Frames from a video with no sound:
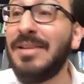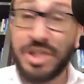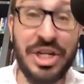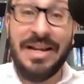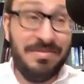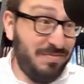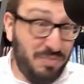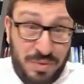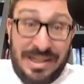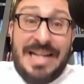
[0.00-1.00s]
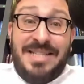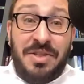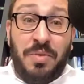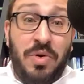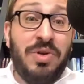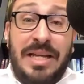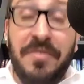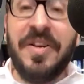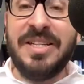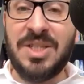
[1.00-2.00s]
cha- relates to the world,
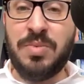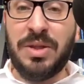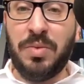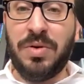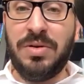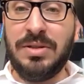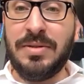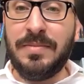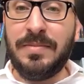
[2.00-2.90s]
interfaces with the world.